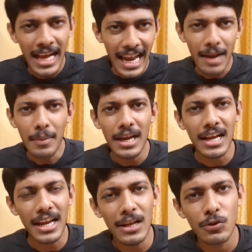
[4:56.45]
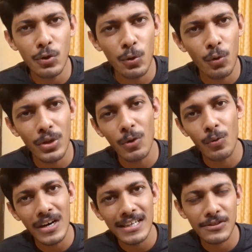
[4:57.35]
Let me encourage you with a
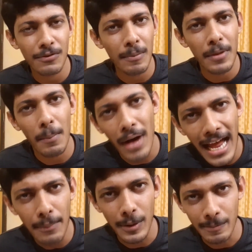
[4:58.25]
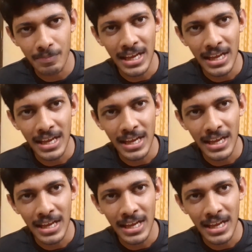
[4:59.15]
verse from the Bible.